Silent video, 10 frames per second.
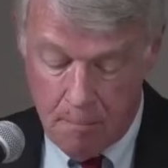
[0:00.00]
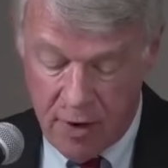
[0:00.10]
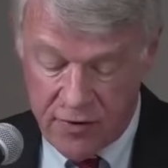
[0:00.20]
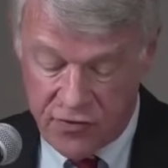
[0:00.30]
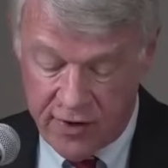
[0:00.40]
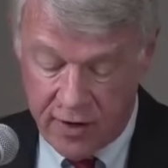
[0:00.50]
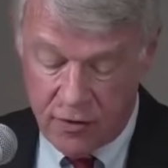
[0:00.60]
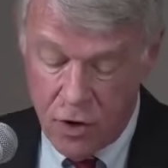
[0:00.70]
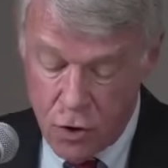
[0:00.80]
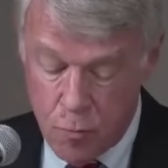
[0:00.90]
must set
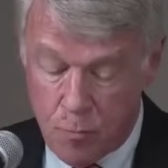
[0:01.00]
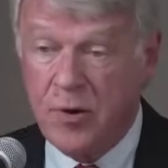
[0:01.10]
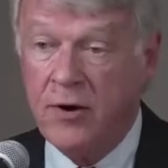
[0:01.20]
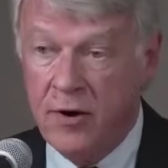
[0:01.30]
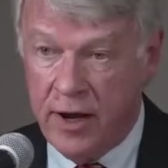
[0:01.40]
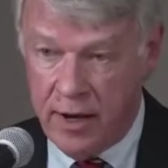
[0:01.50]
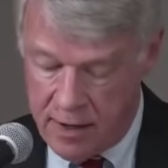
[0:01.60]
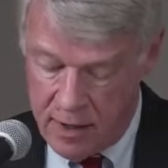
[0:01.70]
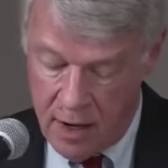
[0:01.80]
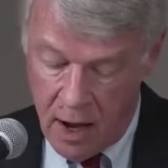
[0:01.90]
the new
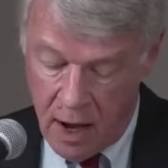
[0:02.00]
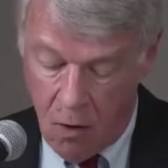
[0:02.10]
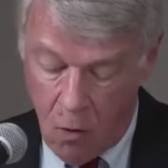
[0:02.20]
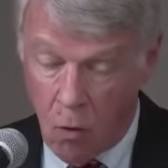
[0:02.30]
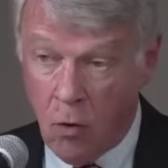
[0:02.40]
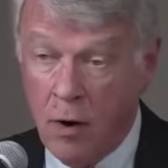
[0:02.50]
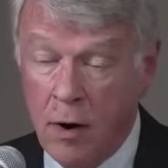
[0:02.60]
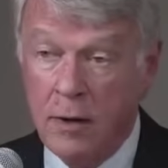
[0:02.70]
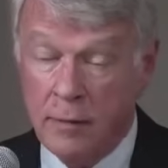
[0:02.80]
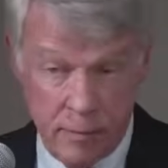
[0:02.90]
period,
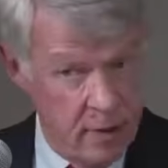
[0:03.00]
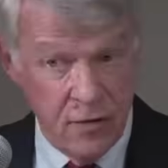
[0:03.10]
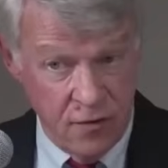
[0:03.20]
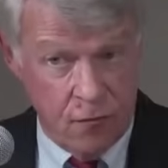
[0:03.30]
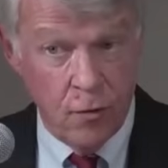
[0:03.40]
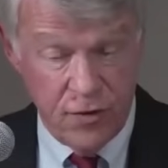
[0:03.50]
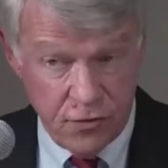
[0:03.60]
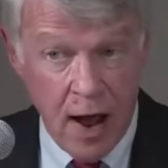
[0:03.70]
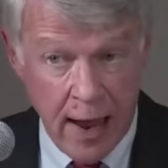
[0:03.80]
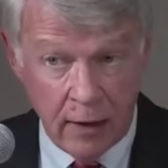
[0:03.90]
or either for the
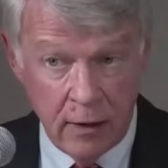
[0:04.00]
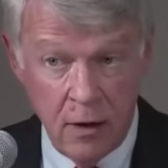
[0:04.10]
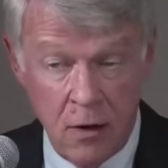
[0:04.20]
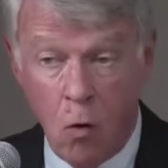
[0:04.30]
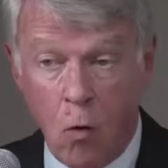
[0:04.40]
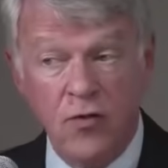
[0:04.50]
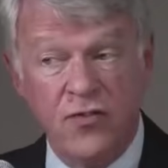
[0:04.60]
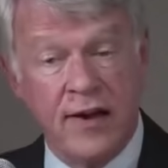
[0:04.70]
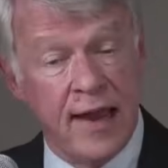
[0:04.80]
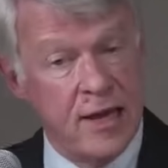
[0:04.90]
trial or
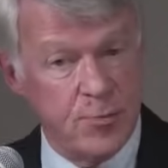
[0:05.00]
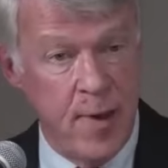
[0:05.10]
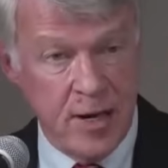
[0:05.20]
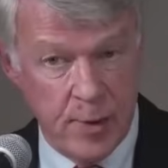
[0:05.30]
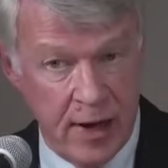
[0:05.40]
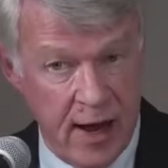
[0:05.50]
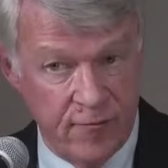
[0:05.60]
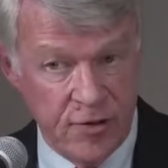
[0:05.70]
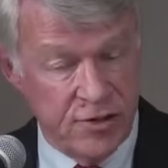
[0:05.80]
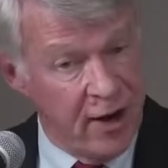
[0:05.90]
set a case management
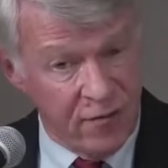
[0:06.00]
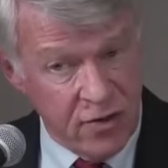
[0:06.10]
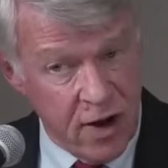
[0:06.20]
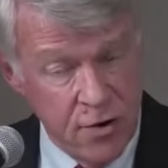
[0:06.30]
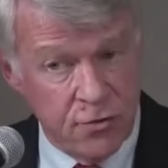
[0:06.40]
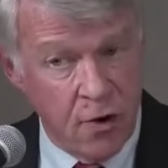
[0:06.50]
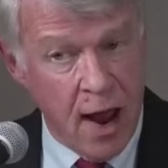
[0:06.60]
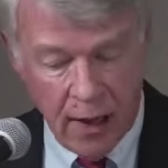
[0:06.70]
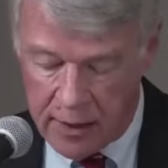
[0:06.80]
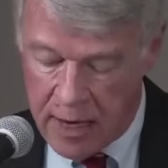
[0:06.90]
conference. Doesn't have to set a new
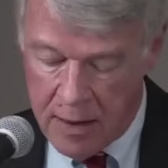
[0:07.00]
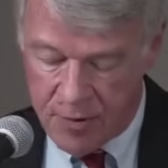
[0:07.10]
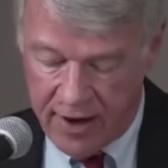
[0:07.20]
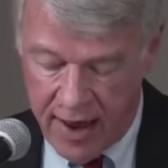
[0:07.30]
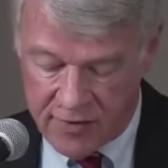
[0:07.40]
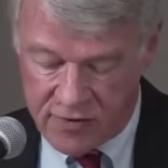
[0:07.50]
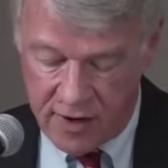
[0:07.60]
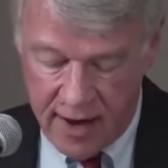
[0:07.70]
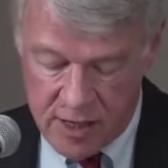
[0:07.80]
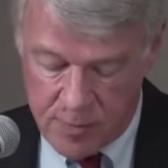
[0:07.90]
trial, but it has to
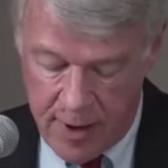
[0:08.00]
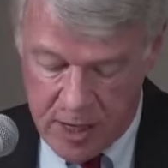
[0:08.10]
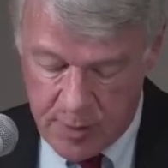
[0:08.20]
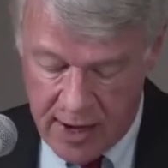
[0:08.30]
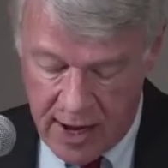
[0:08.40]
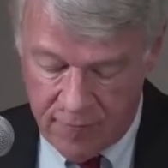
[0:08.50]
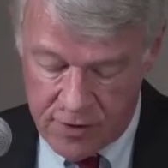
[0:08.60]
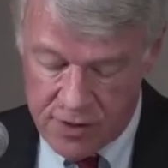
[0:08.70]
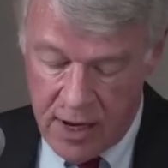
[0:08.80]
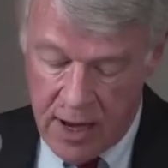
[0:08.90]
set a case management
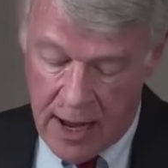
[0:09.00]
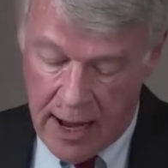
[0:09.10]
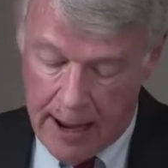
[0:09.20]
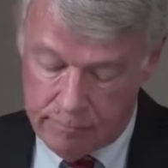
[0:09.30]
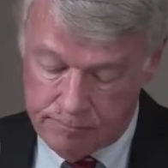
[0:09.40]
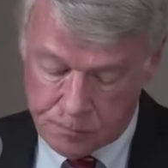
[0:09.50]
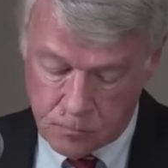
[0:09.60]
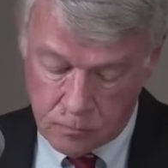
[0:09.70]
conference. And